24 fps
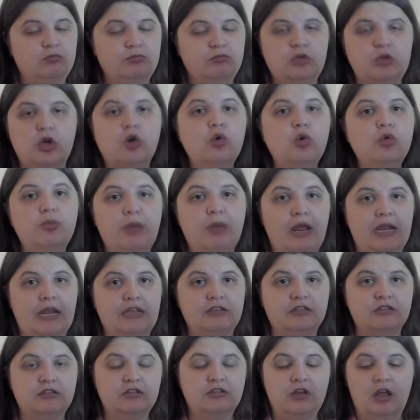
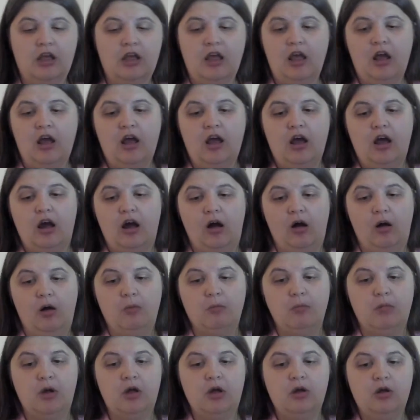Toothpaste,
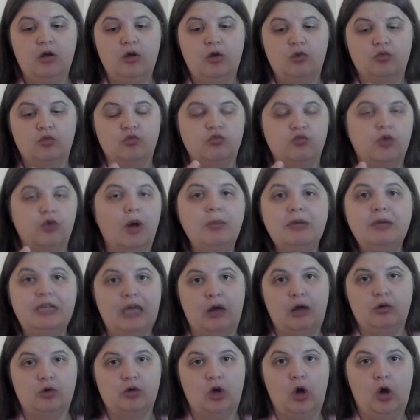rubbing
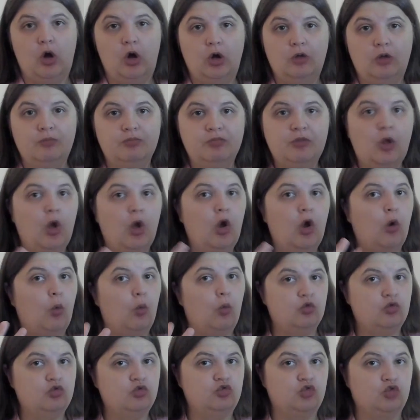alcohol,
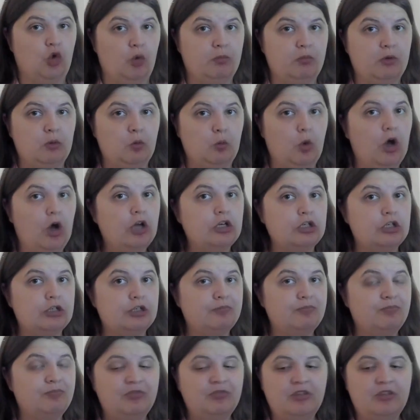soap and water,